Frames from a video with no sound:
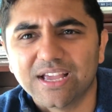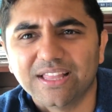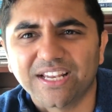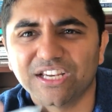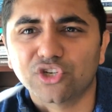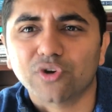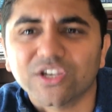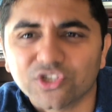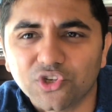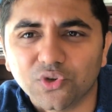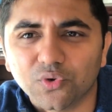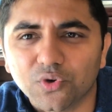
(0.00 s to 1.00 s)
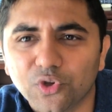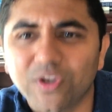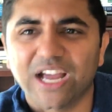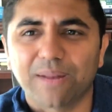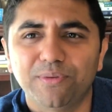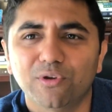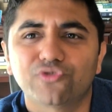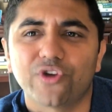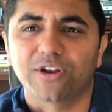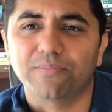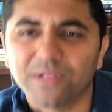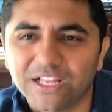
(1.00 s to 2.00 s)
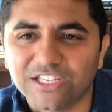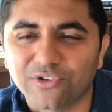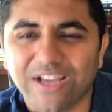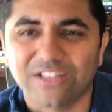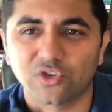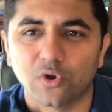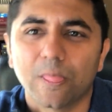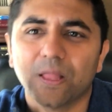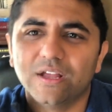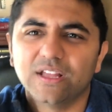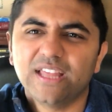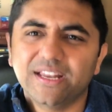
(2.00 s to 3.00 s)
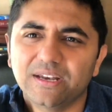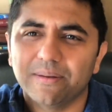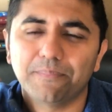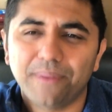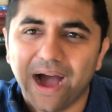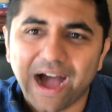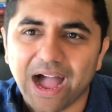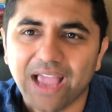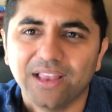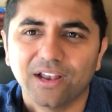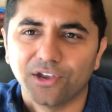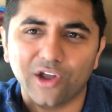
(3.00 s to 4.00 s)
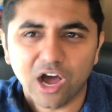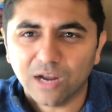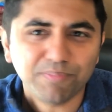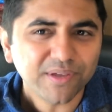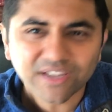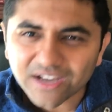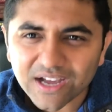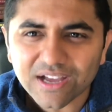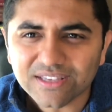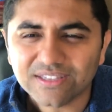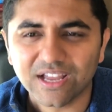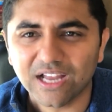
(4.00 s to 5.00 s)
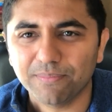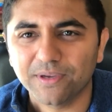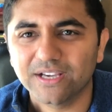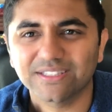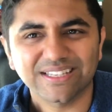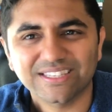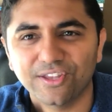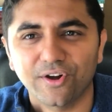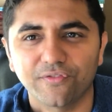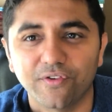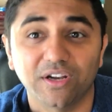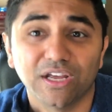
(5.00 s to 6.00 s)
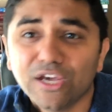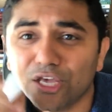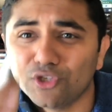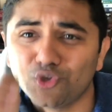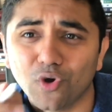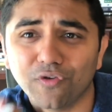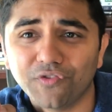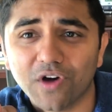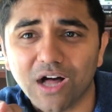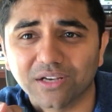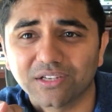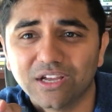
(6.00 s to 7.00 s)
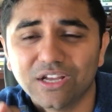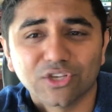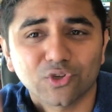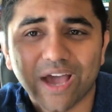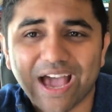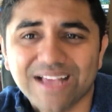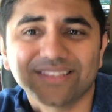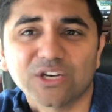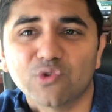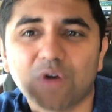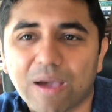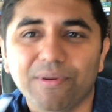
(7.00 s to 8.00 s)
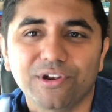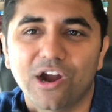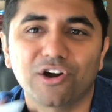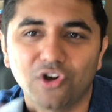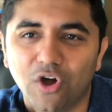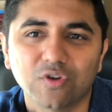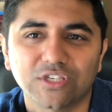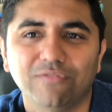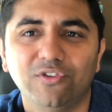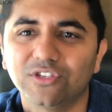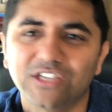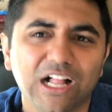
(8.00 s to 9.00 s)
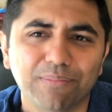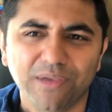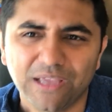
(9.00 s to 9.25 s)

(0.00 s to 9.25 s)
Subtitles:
they didn't trust you. You gotta build credibility, right? So they didn't buy not because it's their fault. It's your fault. So as a webinar host, if you tell